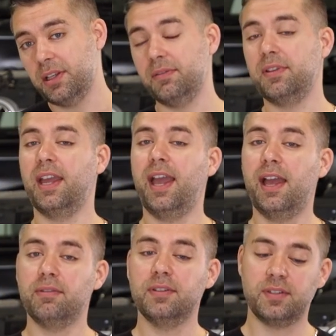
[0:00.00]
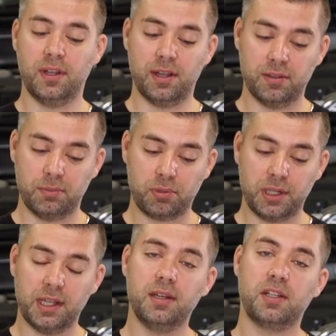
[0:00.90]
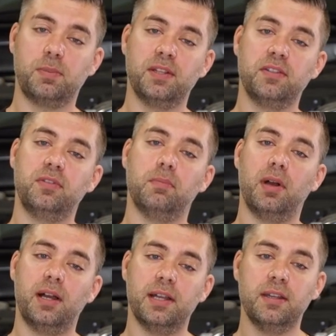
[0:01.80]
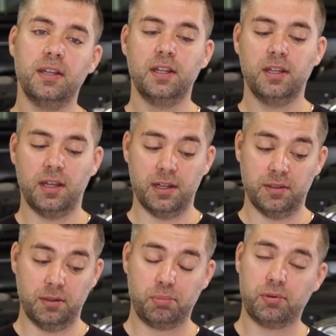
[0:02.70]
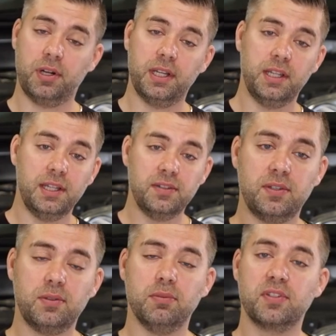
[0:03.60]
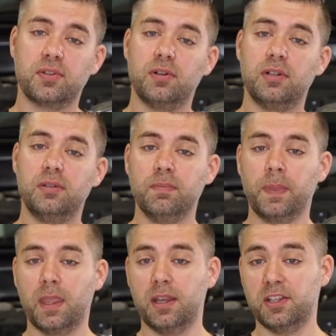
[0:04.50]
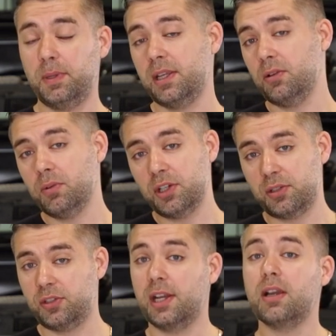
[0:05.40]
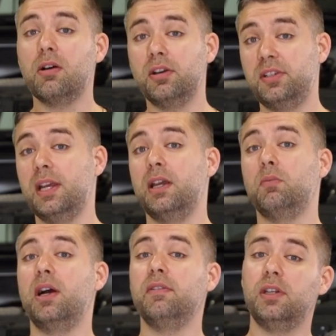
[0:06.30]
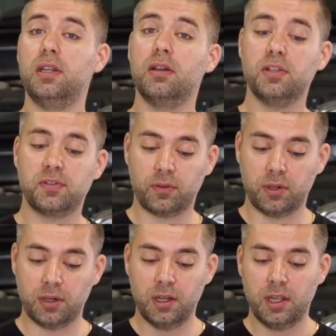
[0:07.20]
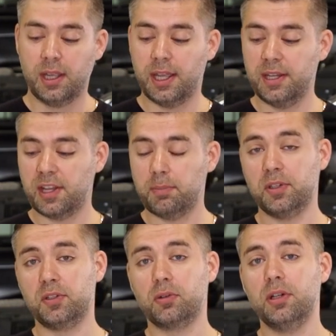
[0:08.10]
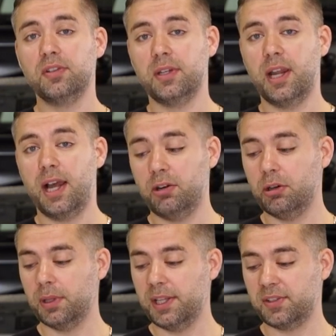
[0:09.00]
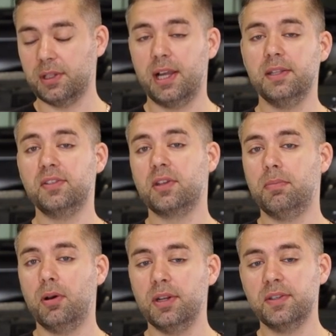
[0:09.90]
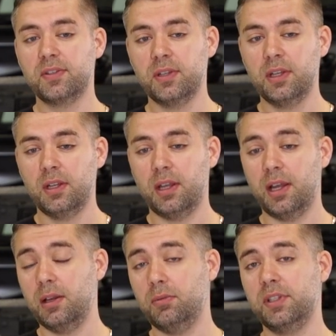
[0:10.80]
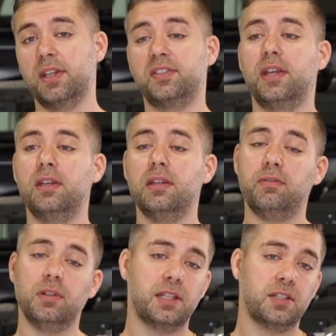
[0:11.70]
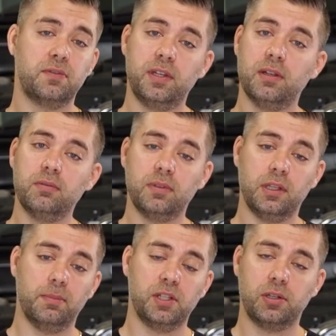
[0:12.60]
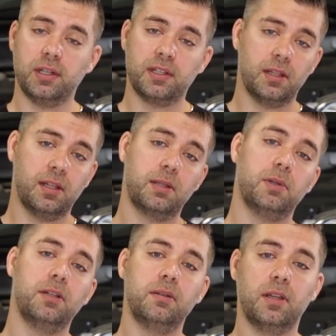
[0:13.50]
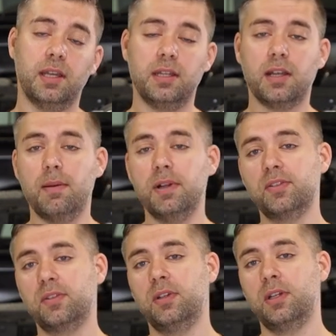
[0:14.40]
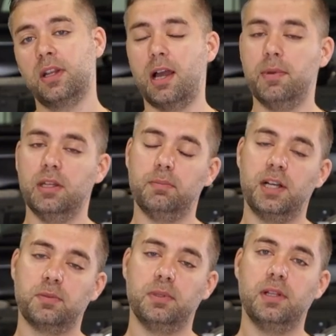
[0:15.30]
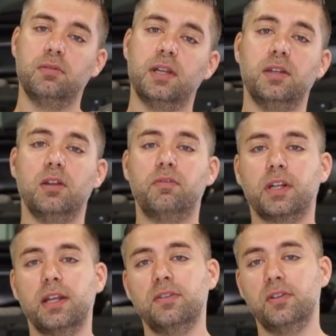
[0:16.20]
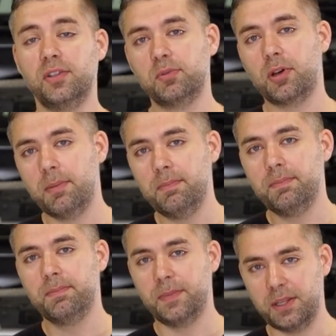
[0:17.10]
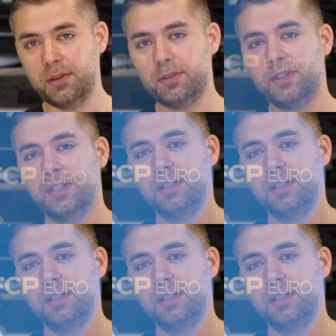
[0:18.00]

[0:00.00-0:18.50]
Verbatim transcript: If they haven't, they're pretty inexpensive to buy. They're pretty to install. Speaking of which, check out our DIY videos for any type of tutorials on how to replace a lot of these components. And with that said, if you like this video, you know, make sure you hit that like button. Any comments, comment in the box below, and don't forget to subscribe. Thank you.